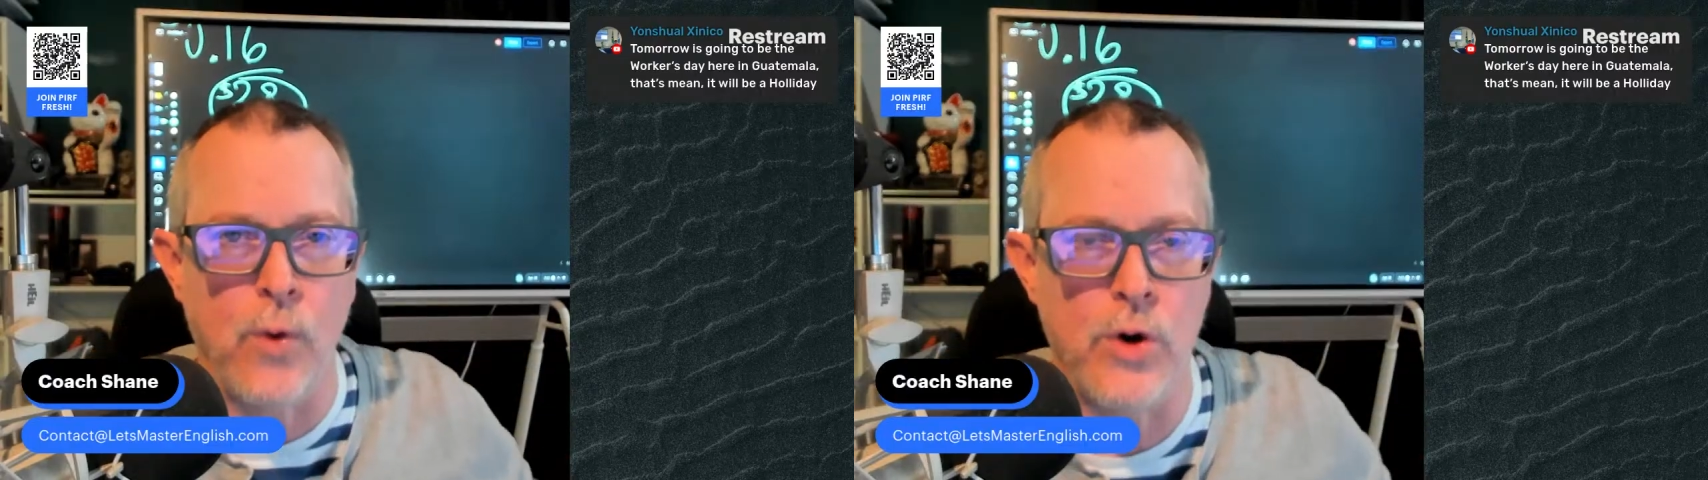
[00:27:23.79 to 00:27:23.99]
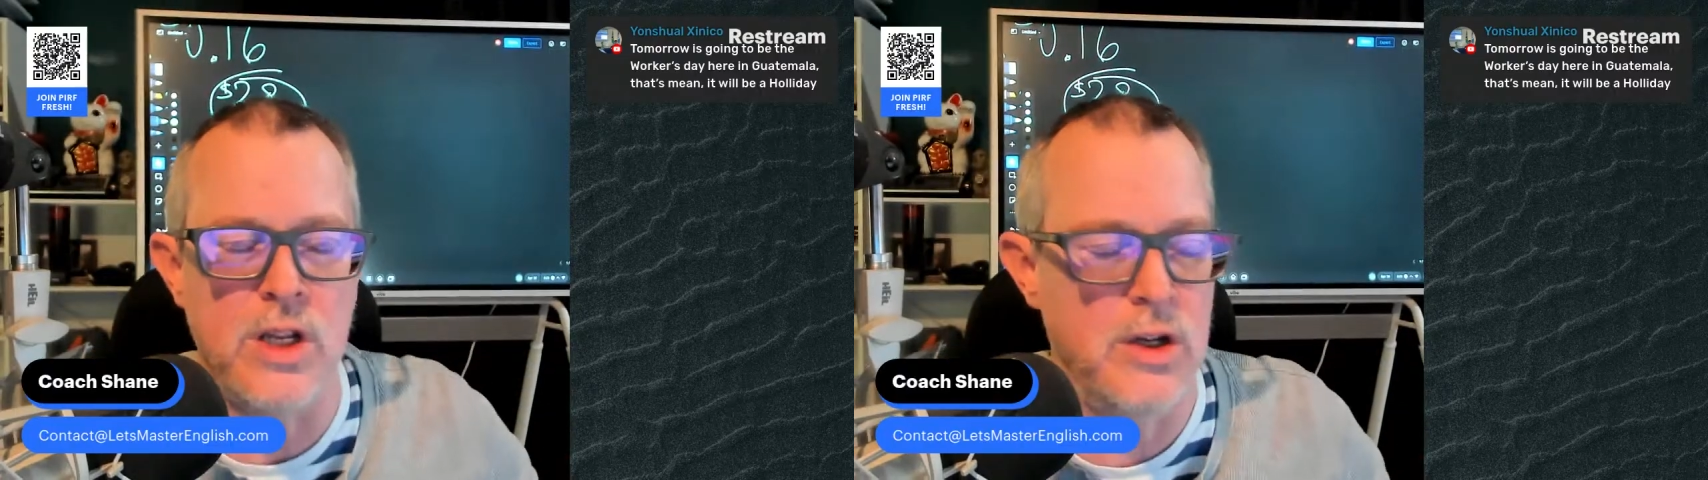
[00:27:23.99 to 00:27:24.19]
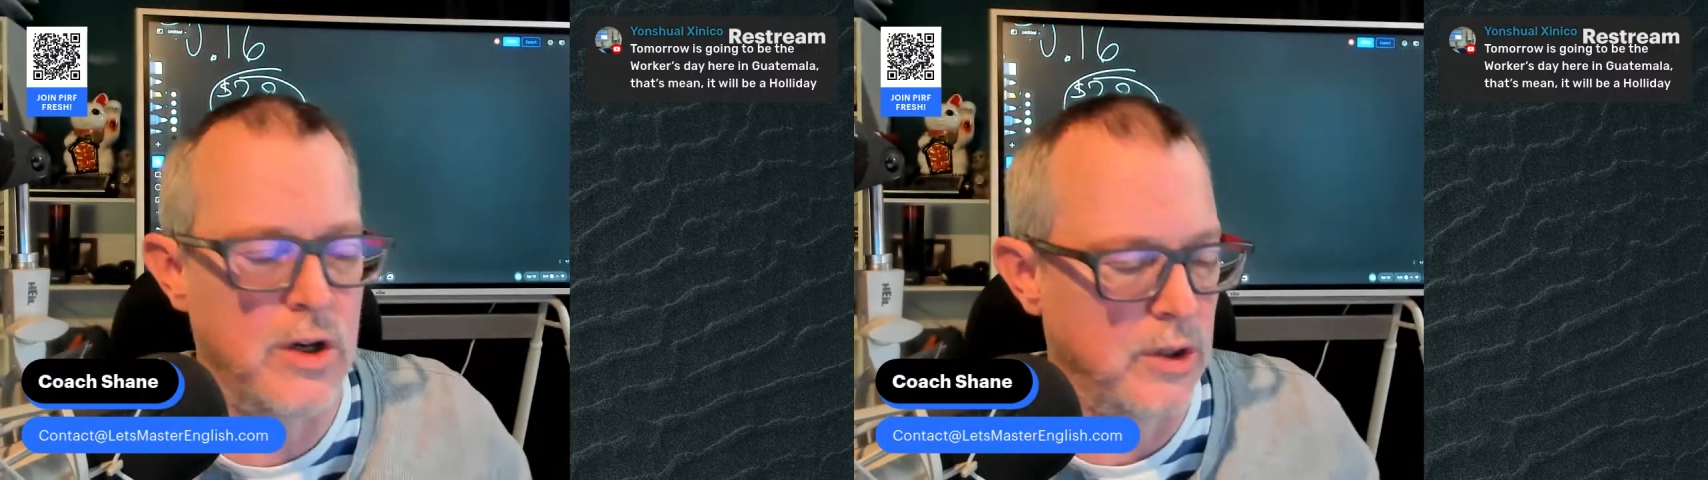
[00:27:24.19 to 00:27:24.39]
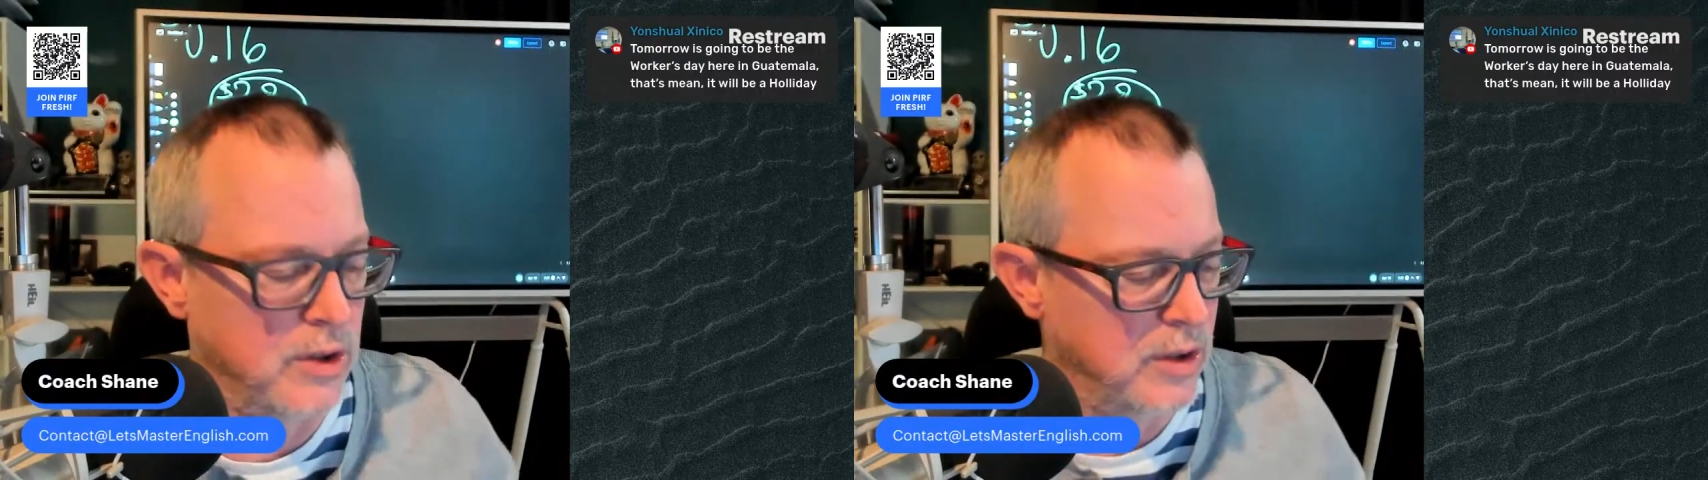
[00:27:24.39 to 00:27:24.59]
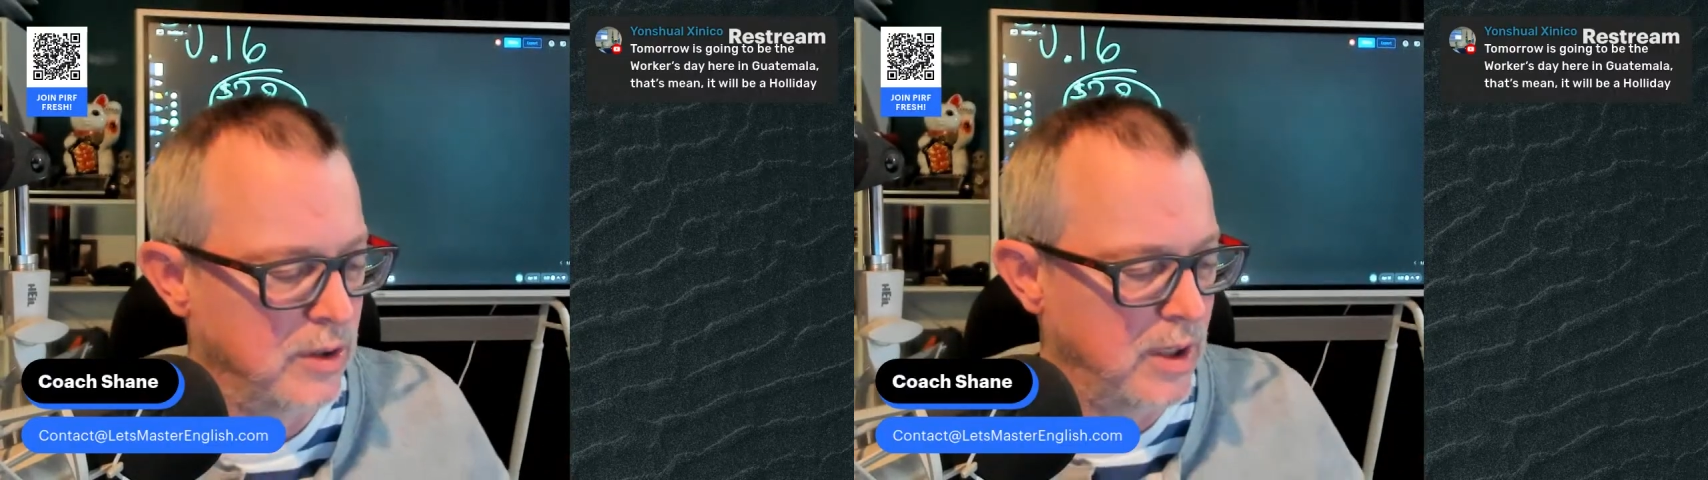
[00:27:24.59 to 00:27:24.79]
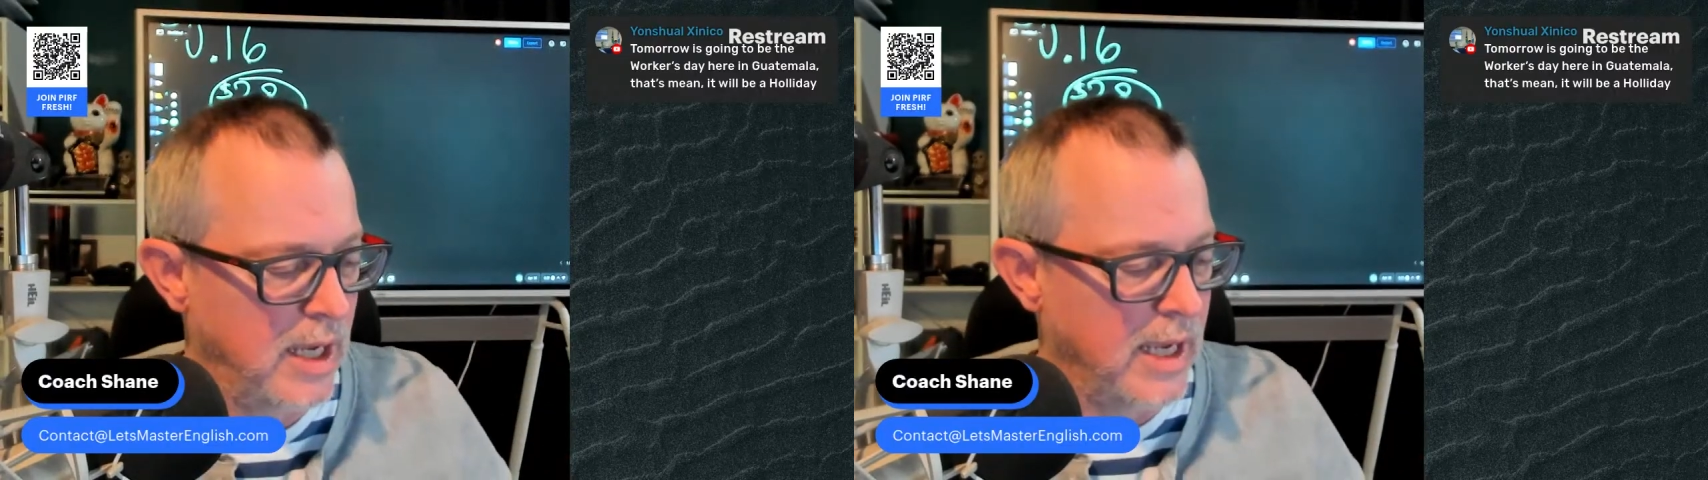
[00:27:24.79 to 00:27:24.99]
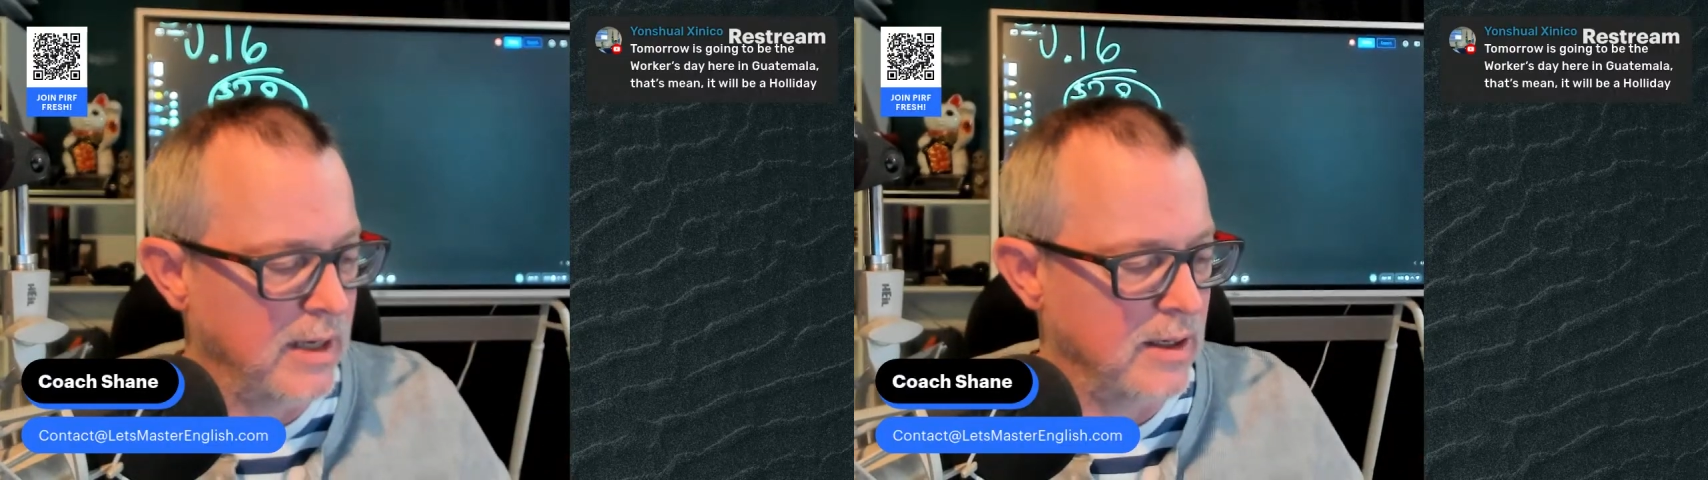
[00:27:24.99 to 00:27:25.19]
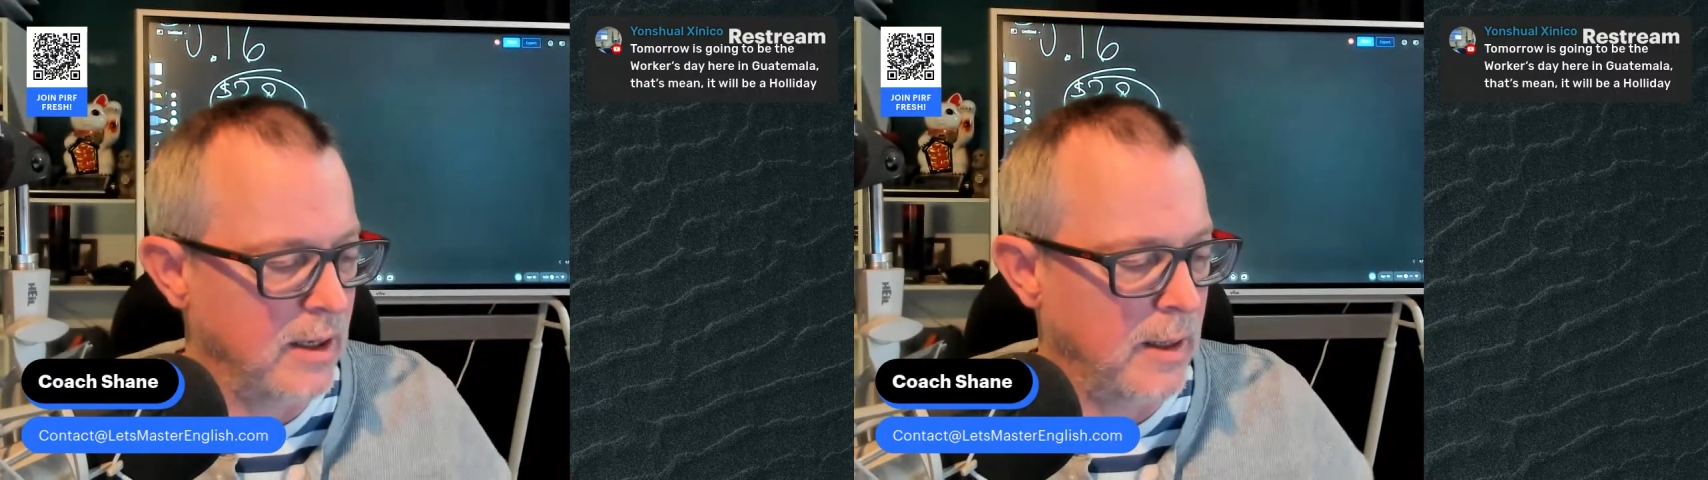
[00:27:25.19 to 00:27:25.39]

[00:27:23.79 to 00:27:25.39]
40 years, and